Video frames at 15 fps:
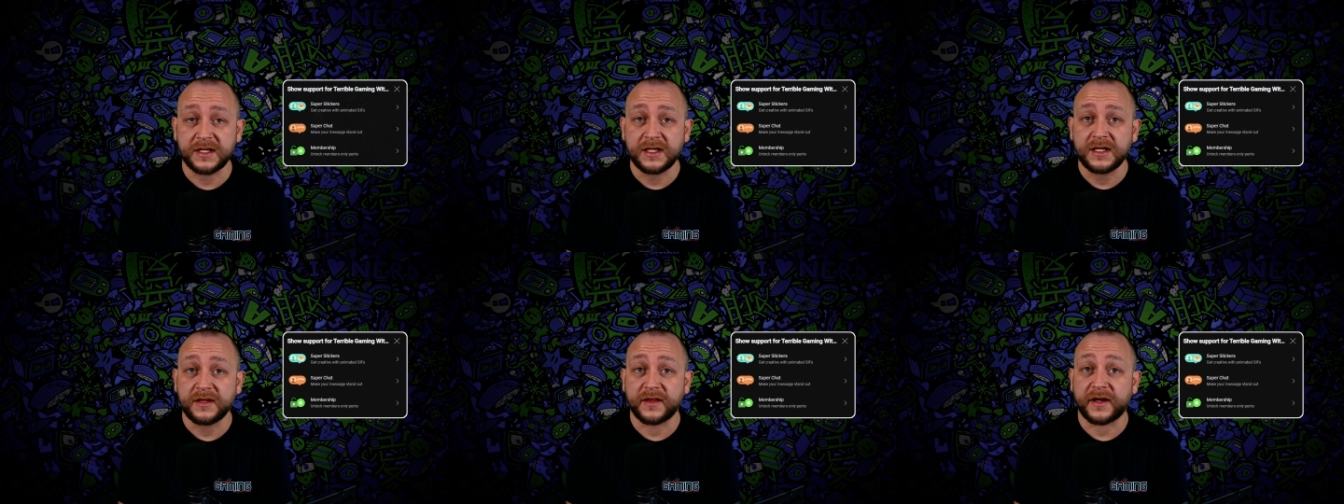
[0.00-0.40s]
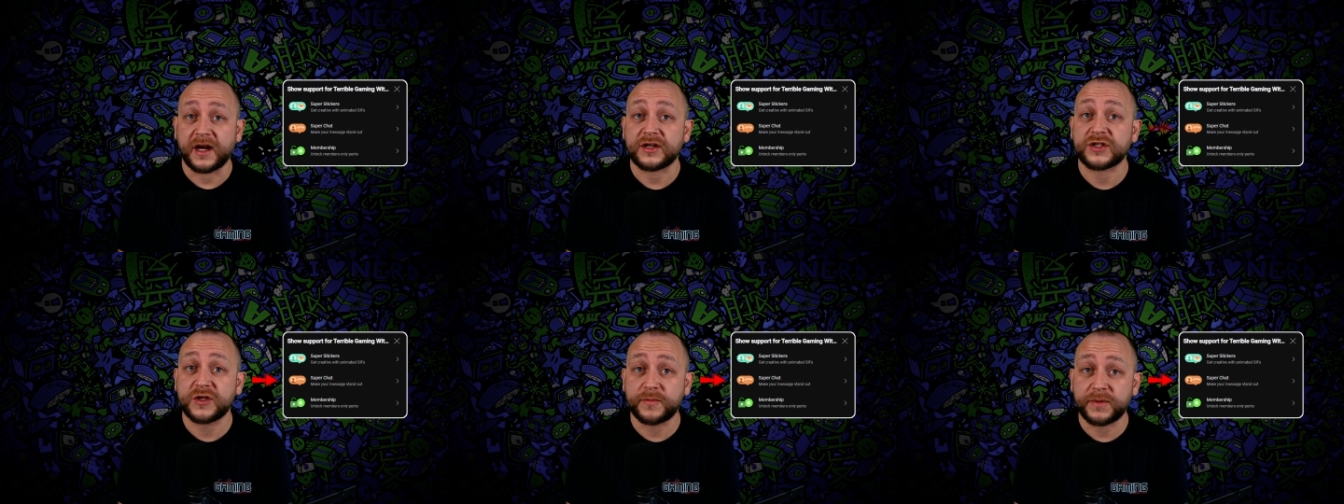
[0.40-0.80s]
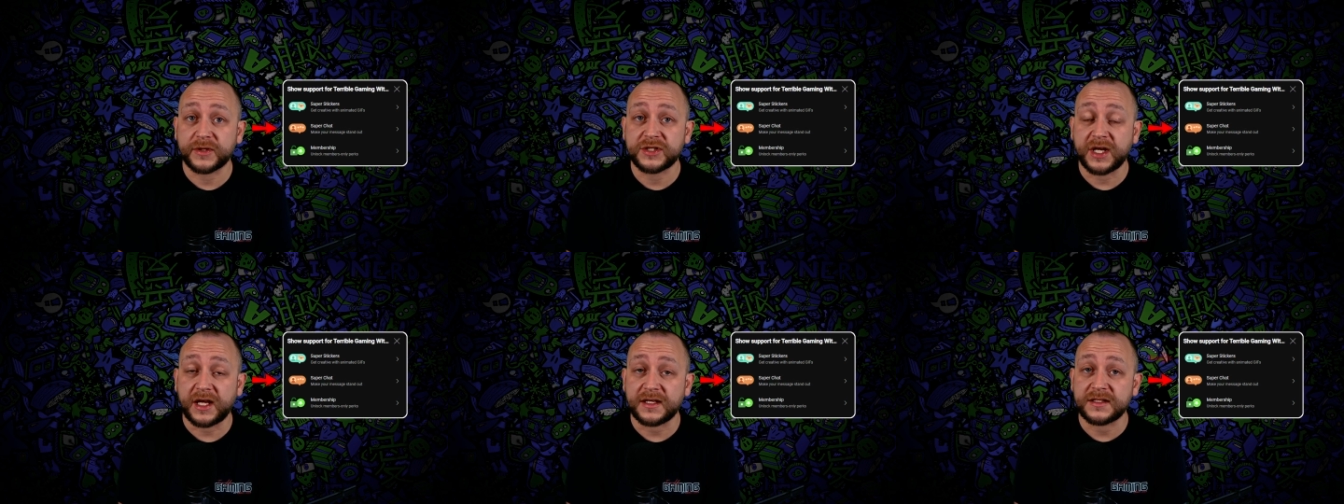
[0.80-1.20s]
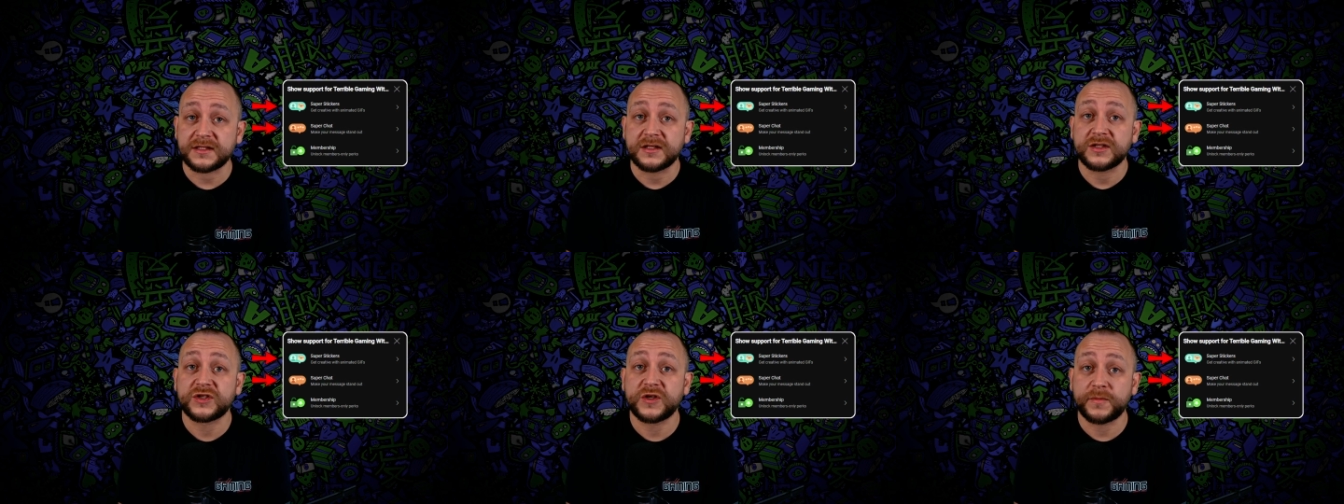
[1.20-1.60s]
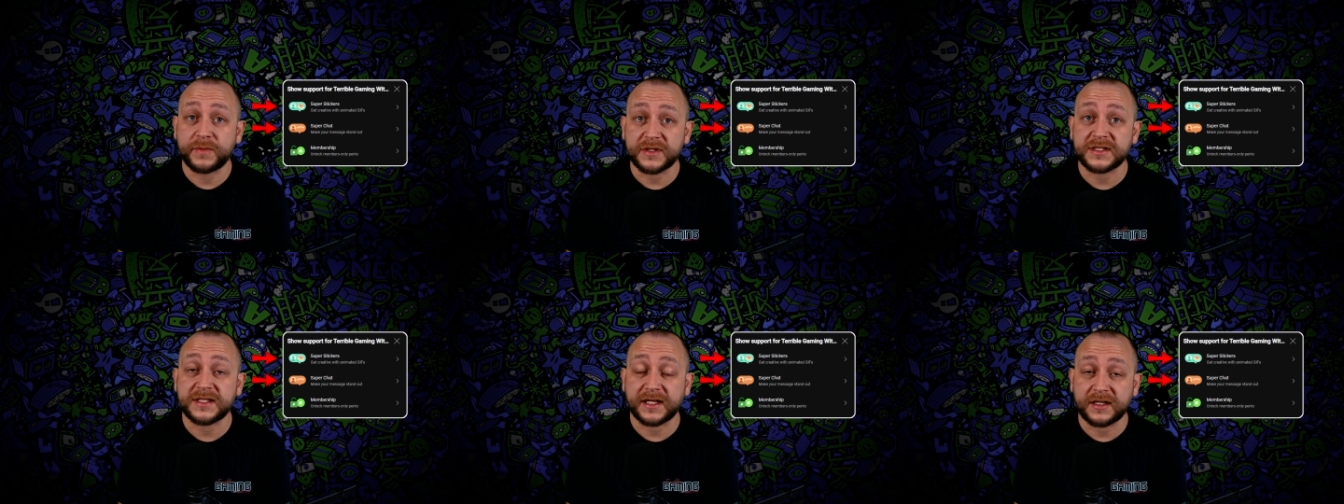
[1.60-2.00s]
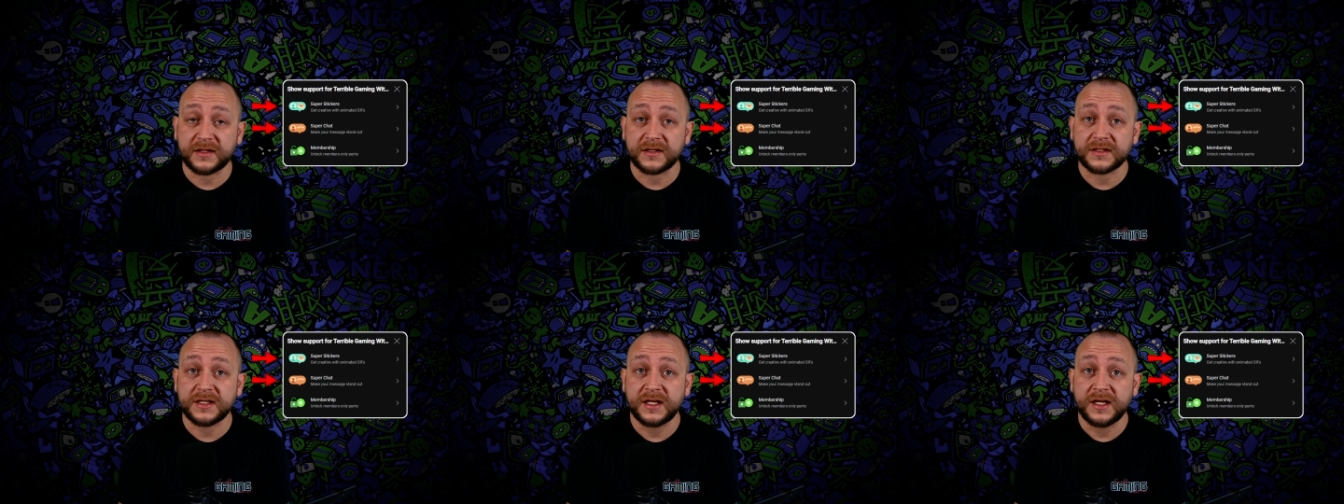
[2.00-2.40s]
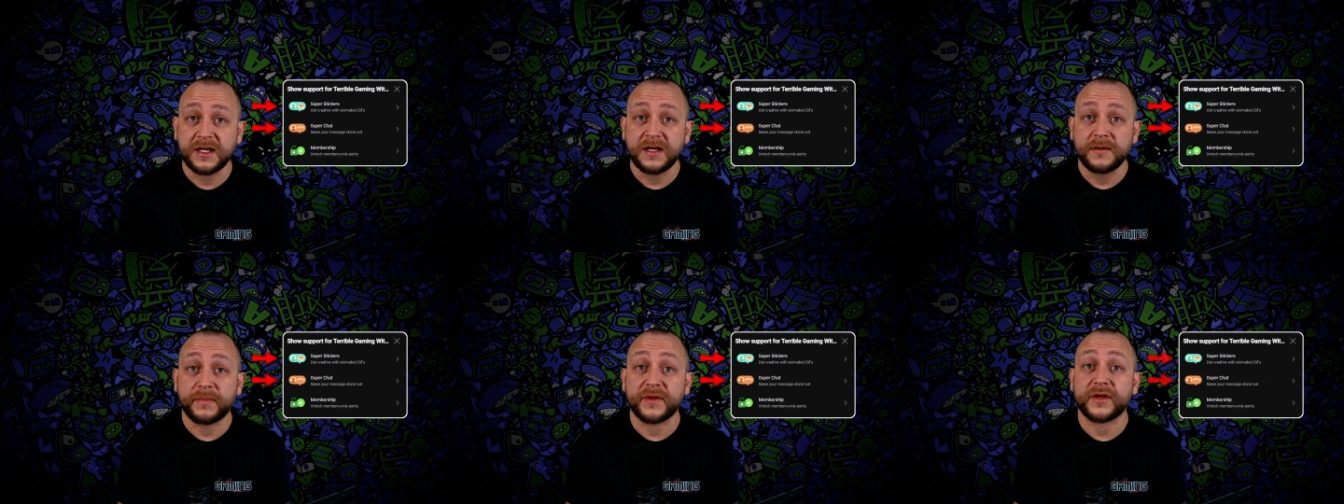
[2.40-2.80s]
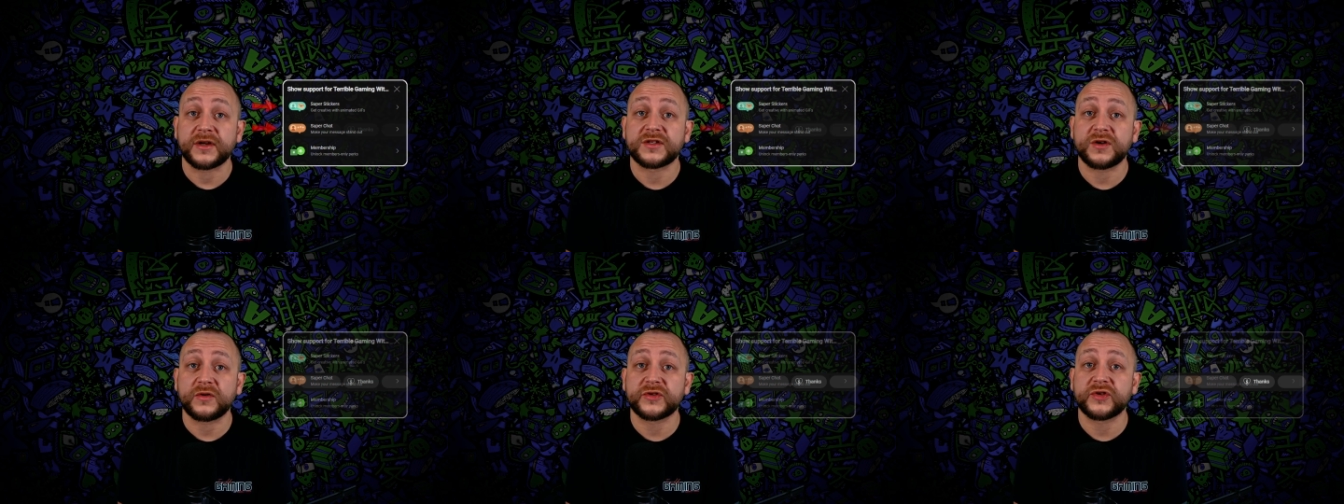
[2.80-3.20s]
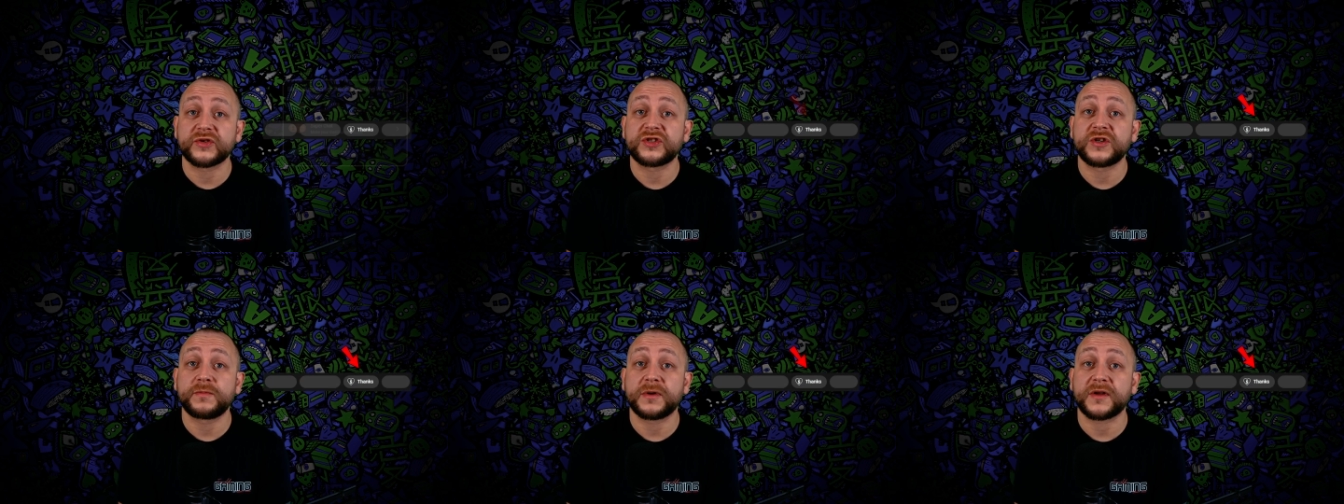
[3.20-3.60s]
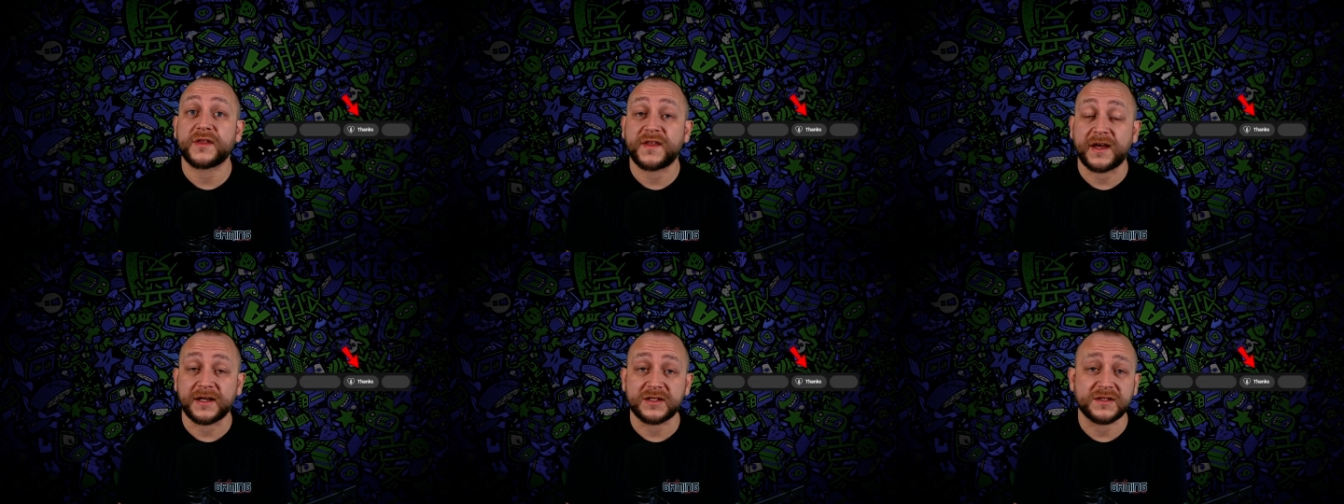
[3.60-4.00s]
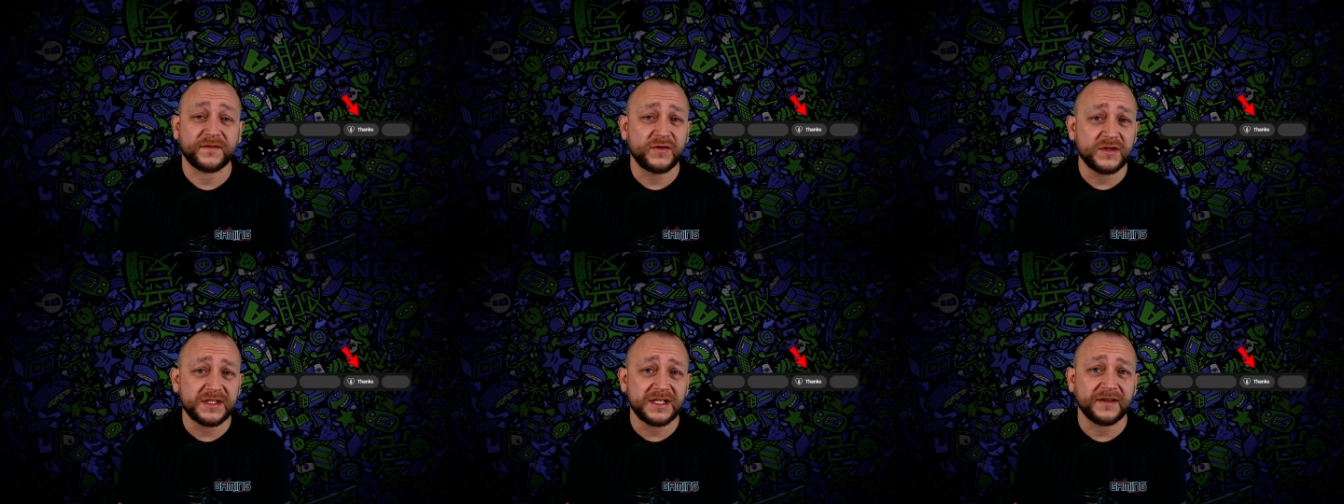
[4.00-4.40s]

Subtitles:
There are super chats, super stickers, but there is also super thanks. If you see a